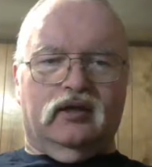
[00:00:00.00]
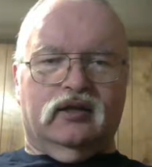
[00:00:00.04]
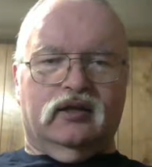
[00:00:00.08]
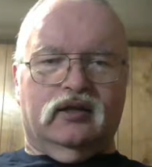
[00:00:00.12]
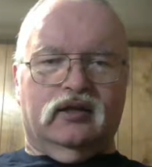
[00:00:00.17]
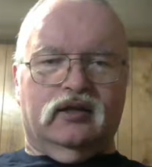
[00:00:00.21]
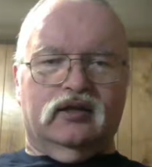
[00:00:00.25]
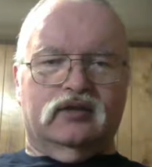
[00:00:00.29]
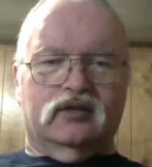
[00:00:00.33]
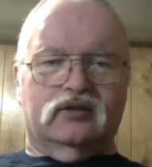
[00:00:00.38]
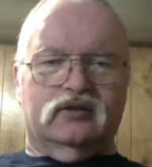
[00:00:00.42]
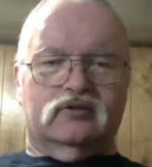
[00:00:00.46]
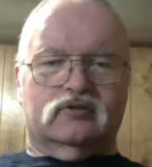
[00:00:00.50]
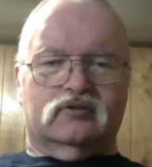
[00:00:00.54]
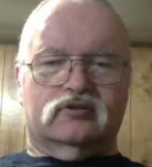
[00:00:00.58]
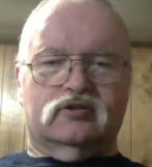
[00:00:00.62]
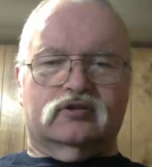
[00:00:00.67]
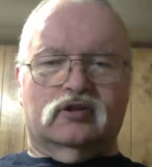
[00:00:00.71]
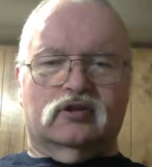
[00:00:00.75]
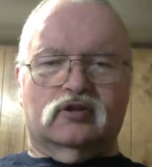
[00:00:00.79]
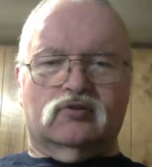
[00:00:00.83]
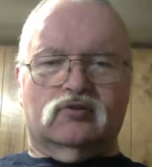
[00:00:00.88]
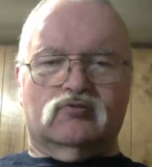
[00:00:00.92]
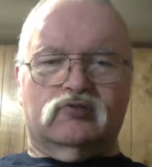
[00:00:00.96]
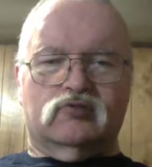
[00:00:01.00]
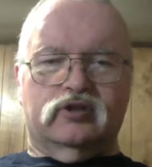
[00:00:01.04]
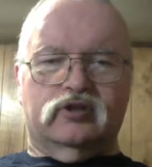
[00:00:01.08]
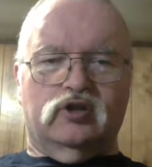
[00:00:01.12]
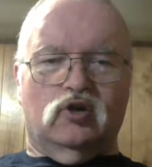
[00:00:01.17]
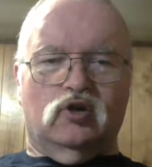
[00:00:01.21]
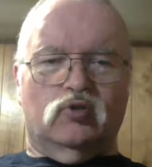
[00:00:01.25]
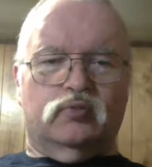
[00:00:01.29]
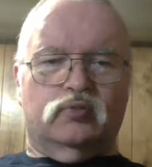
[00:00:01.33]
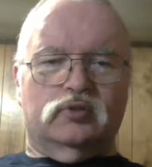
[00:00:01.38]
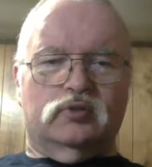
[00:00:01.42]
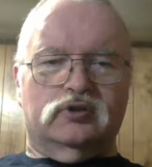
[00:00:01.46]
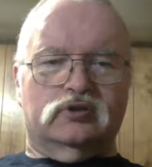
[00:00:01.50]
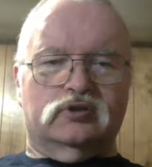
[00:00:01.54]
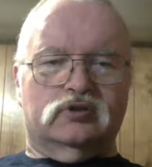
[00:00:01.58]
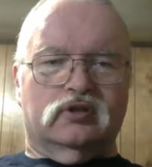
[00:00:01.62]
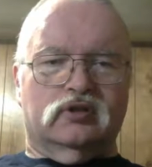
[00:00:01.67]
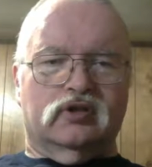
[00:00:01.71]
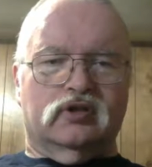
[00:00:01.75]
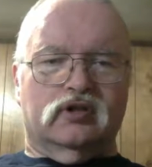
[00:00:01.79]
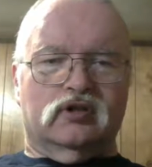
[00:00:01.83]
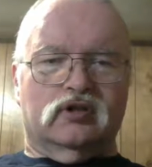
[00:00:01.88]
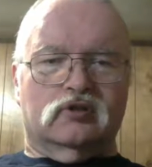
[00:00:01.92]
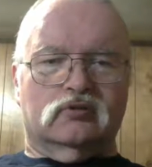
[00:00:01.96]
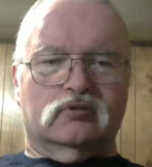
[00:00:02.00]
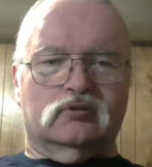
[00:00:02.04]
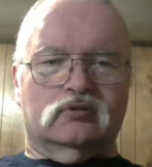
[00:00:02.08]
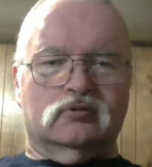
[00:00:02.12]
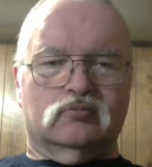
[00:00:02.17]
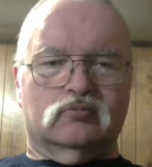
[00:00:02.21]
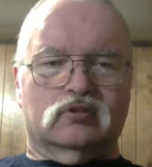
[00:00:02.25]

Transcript: get it uh, reopened there